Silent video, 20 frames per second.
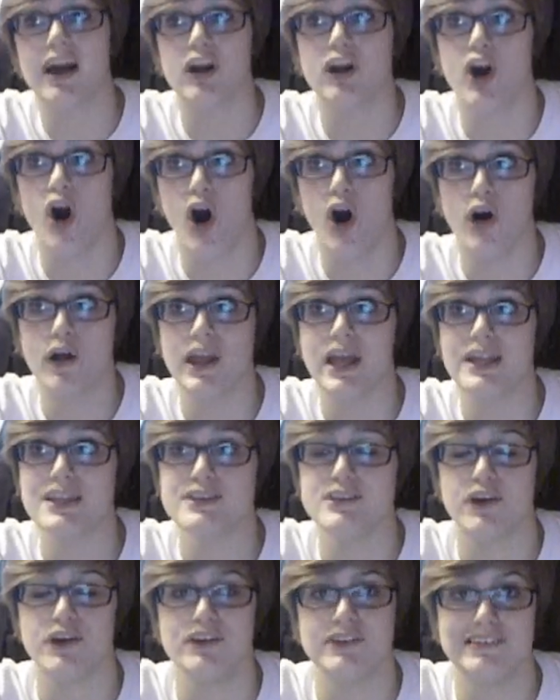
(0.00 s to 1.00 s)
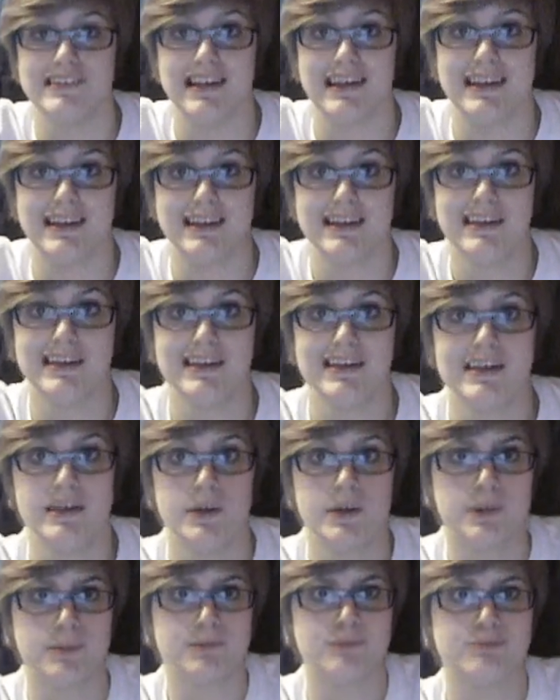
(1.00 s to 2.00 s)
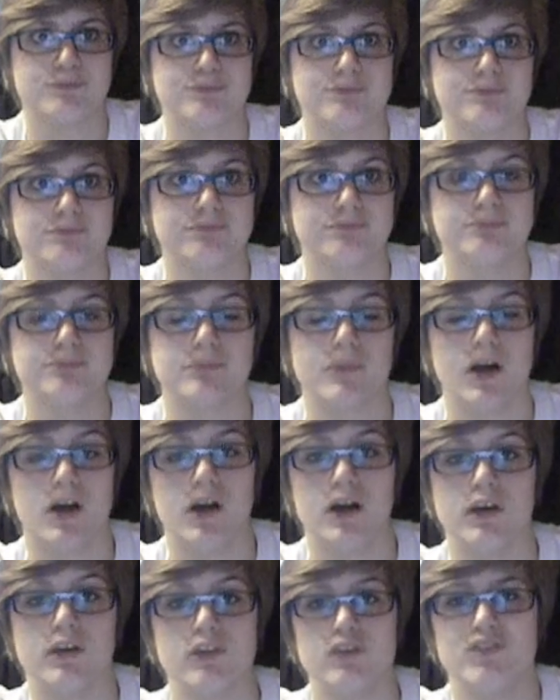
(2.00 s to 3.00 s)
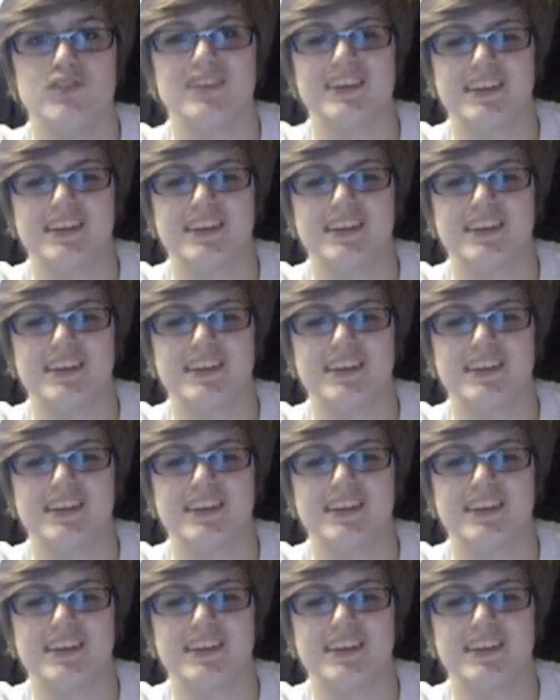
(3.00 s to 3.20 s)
not called Head Start, it's like a